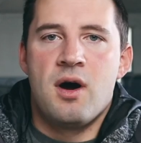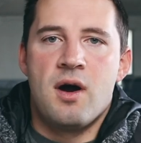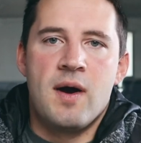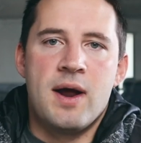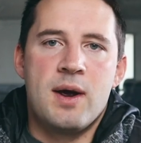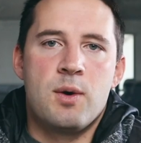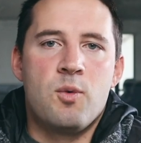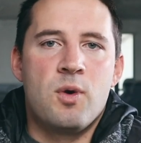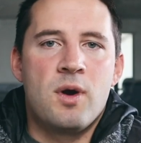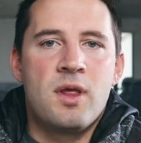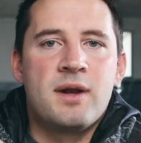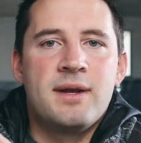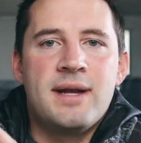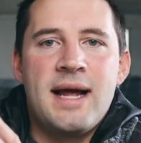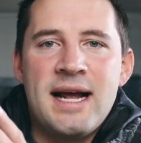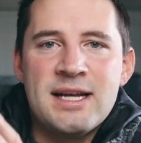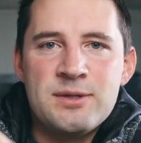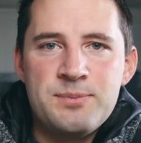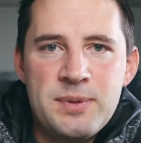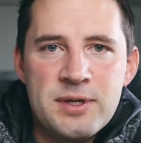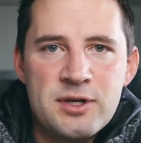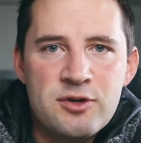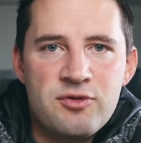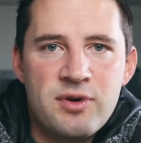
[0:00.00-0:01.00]
All right, one of the
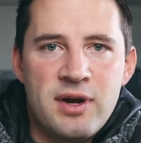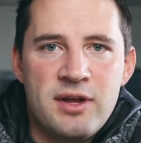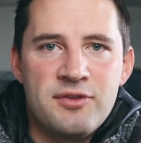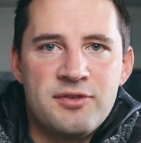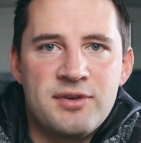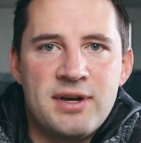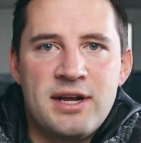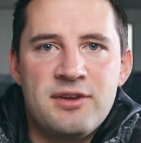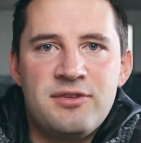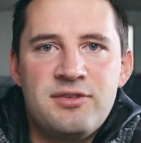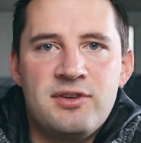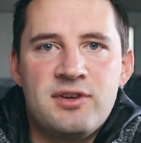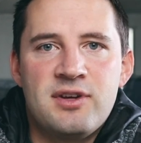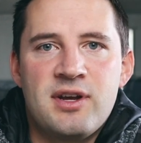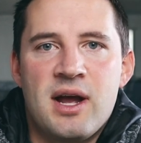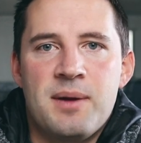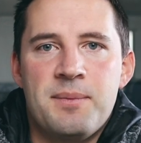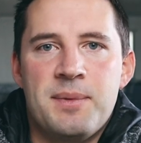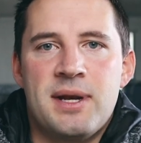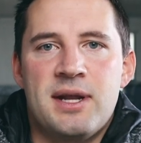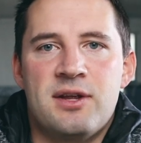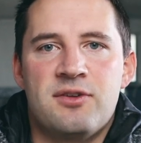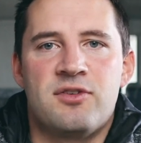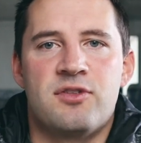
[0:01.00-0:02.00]
last big trends that I see
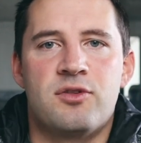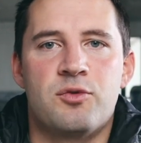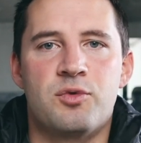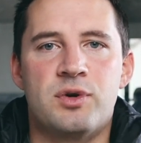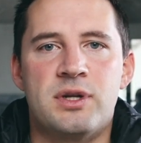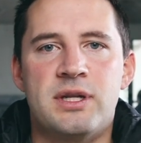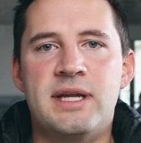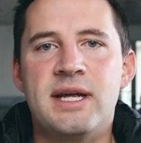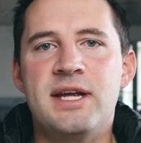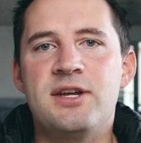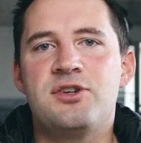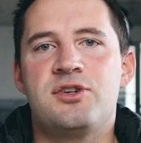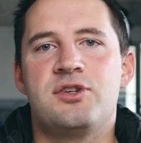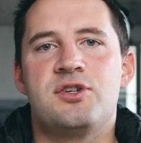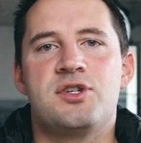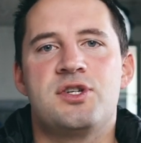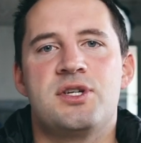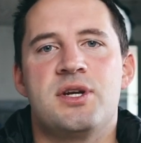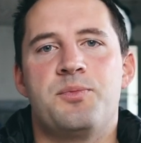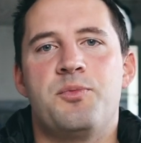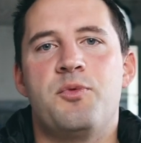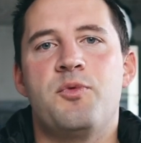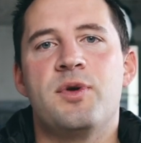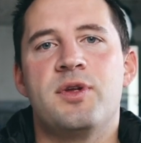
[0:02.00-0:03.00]
coming is that the
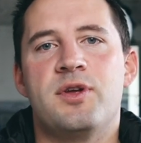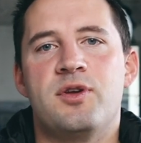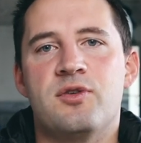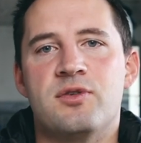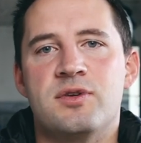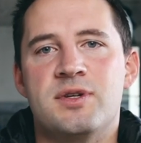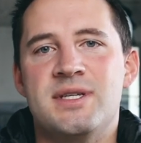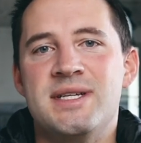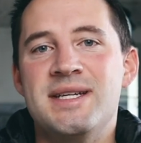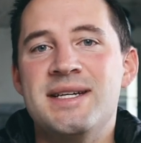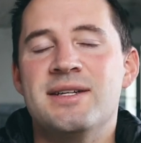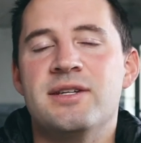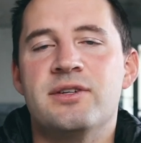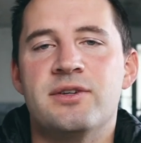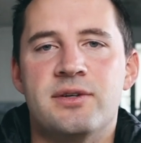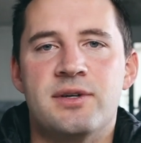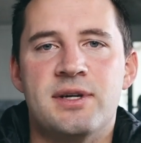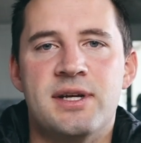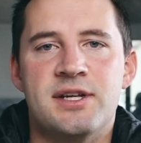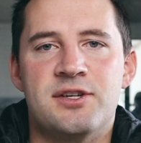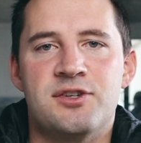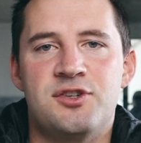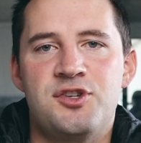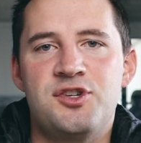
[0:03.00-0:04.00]
relationship with your
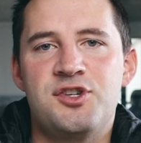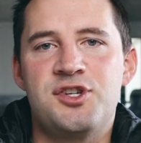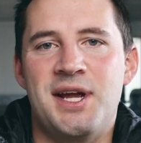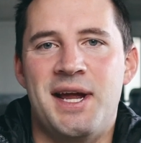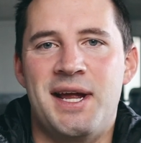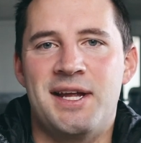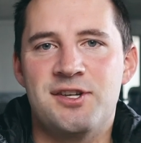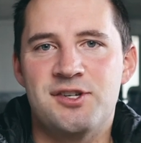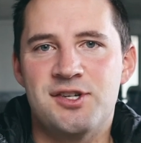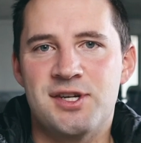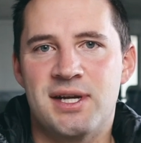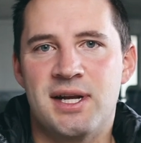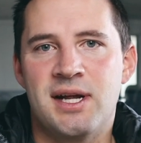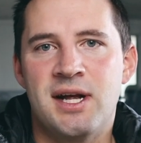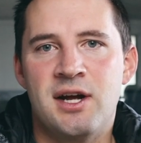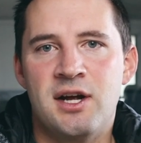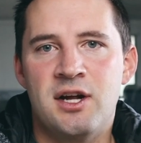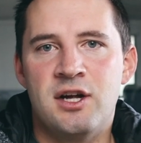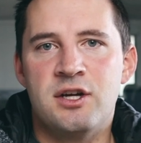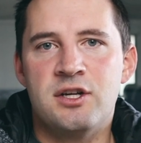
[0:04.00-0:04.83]
dealer is changing.